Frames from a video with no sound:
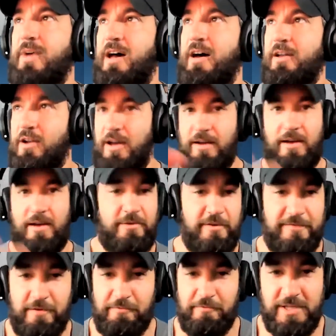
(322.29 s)
I don't, I don't mm-hmm. know if
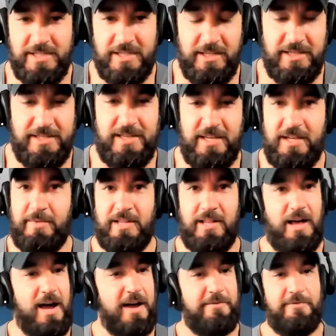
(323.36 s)
mm-hmm. you've recently seen him in the
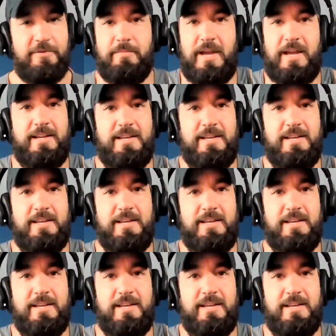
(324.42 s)
locker room, man.